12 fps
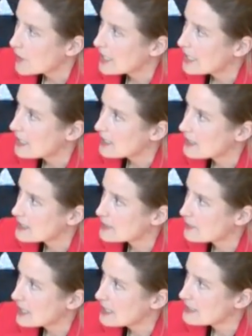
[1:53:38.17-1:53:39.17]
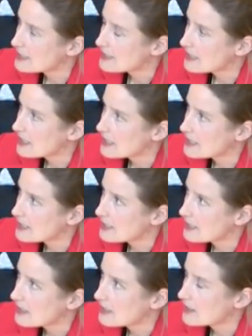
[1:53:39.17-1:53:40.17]
where he explains that
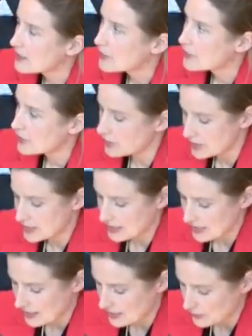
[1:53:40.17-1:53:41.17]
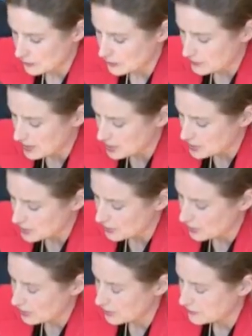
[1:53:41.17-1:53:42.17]
the authority had
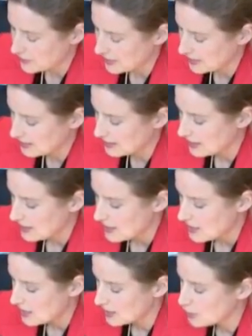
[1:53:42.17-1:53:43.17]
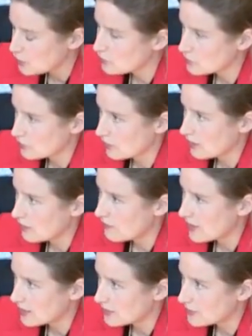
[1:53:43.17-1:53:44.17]
information of an unusual
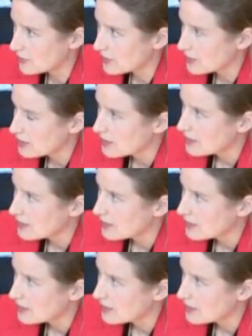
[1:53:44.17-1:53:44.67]
event,